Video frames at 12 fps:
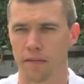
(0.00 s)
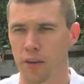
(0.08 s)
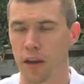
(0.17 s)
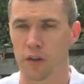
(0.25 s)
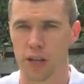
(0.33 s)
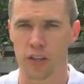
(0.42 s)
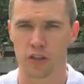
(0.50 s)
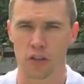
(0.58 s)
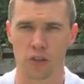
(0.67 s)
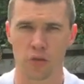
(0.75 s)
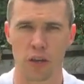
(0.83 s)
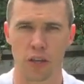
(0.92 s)

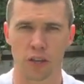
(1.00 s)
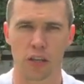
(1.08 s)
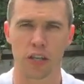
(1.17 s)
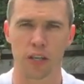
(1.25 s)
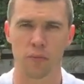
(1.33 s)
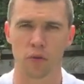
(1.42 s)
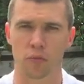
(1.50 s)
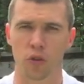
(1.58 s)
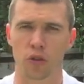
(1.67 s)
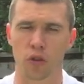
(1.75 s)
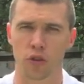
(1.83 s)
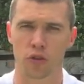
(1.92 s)
variations where you're going to need much more
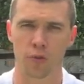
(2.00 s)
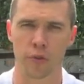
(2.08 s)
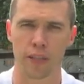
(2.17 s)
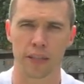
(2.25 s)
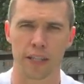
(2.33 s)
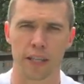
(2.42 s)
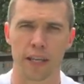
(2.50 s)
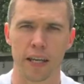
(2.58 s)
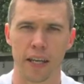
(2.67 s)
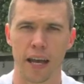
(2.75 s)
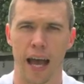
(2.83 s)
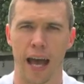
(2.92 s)
core stability
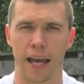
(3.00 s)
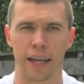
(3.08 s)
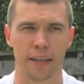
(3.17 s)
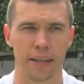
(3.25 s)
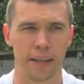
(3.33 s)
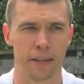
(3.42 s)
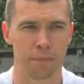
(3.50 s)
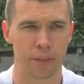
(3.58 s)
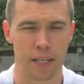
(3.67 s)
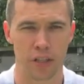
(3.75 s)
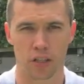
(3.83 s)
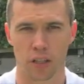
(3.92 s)
and
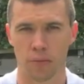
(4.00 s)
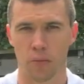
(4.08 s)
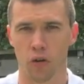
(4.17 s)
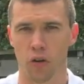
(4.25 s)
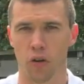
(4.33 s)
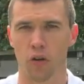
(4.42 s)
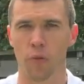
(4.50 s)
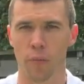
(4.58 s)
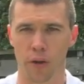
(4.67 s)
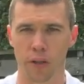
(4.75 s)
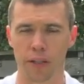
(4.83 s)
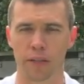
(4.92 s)
potentially more upper
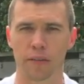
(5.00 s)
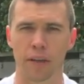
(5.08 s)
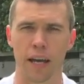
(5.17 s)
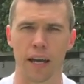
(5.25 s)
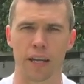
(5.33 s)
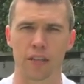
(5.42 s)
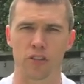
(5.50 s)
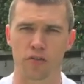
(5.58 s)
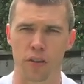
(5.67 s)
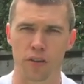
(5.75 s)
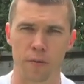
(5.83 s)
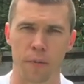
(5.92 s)
body
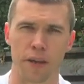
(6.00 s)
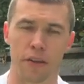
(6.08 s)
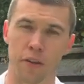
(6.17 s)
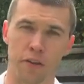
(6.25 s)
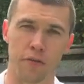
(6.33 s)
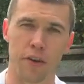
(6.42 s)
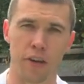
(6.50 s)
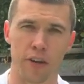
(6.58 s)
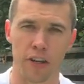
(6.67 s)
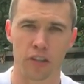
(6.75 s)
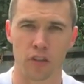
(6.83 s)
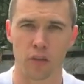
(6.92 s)
strength depending on the
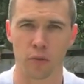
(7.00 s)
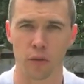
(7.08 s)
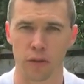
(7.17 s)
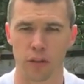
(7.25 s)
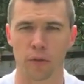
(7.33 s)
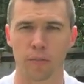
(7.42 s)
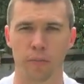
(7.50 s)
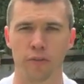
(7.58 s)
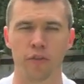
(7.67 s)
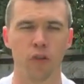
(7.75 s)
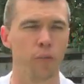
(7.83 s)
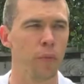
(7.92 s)
variation that we're going to
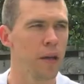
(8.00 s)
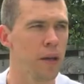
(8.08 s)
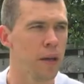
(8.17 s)
perform.